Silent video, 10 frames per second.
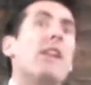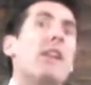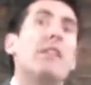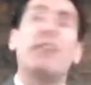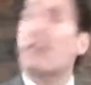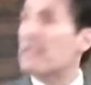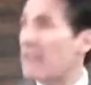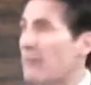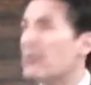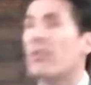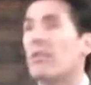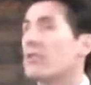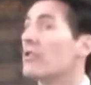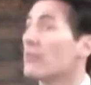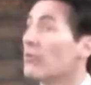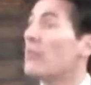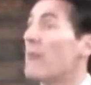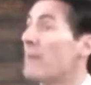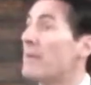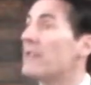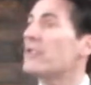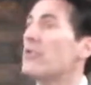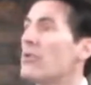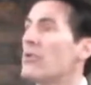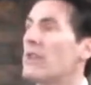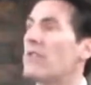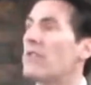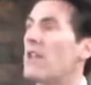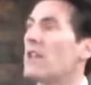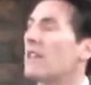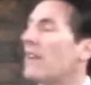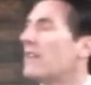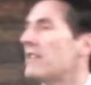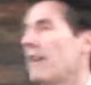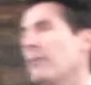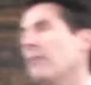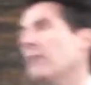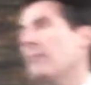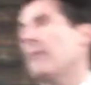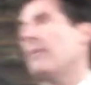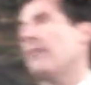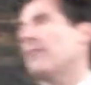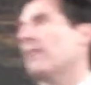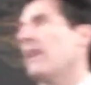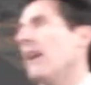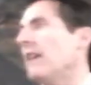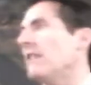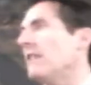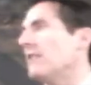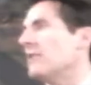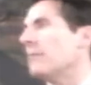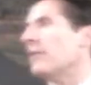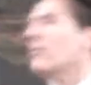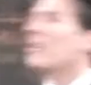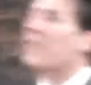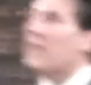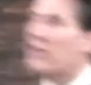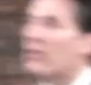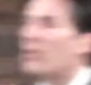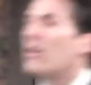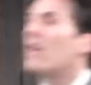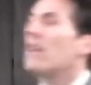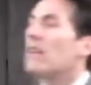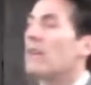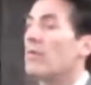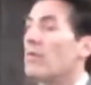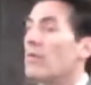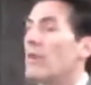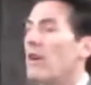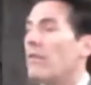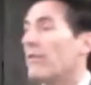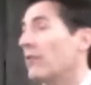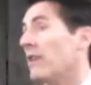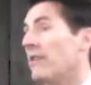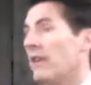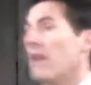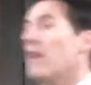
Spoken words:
The exception to the rule might be too, is, can you tell me a little bit about the client, Elizabeth? What do they do for a living?